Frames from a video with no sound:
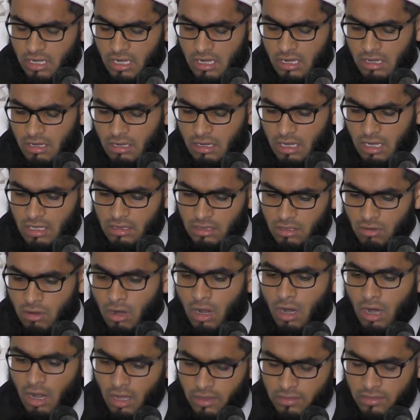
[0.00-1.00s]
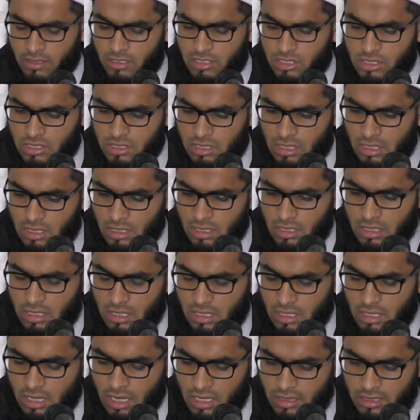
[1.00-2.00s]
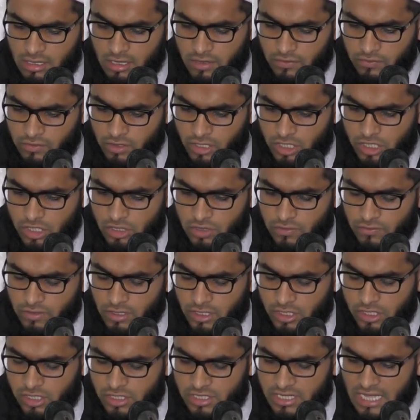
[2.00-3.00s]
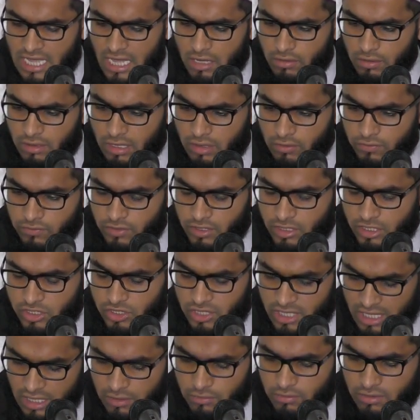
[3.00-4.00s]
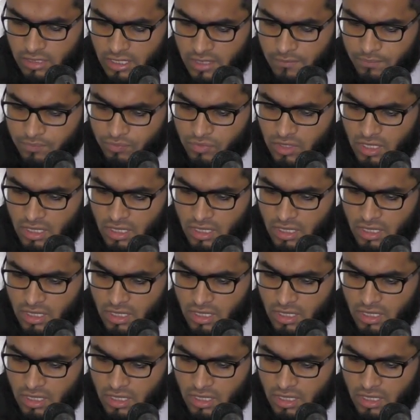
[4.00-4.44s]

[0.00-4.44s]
and there are other definitions of addiction out there.